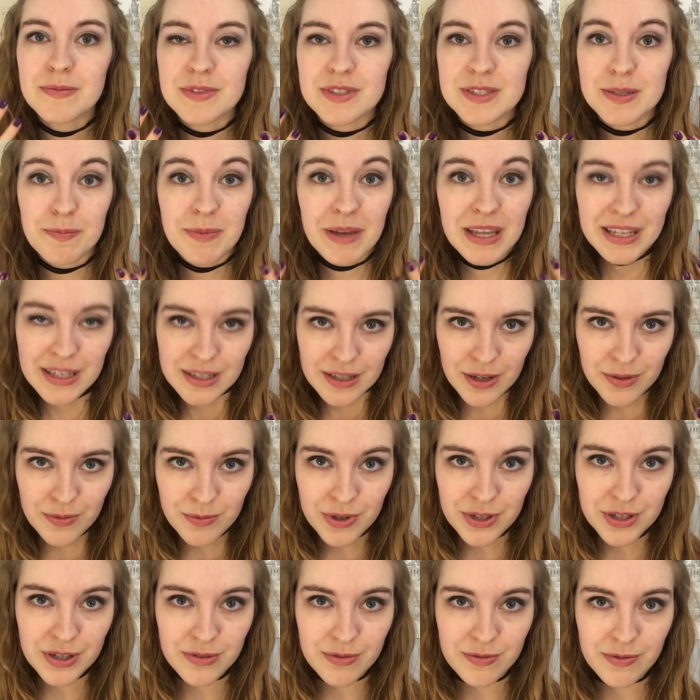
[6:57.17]
Depending on
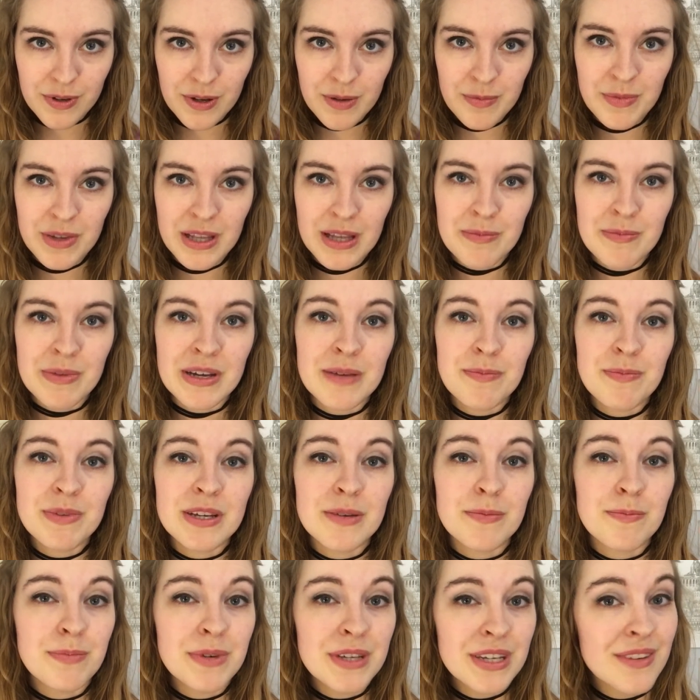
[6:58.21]
where you're from, it might be
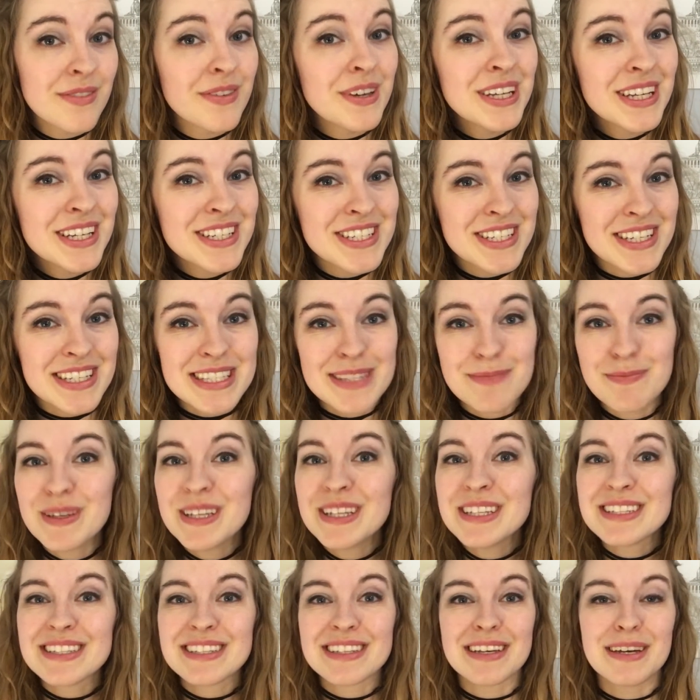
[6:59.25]
a bit of an
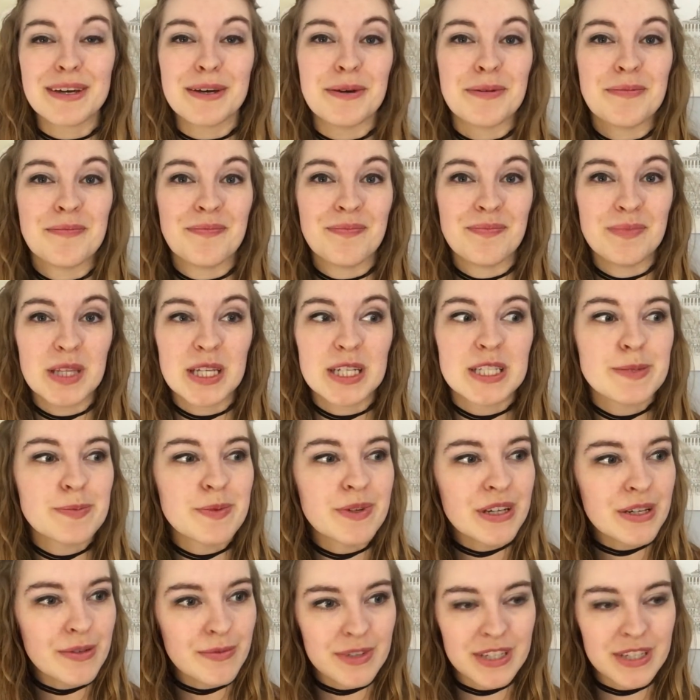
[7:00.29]
adjustment, experiencing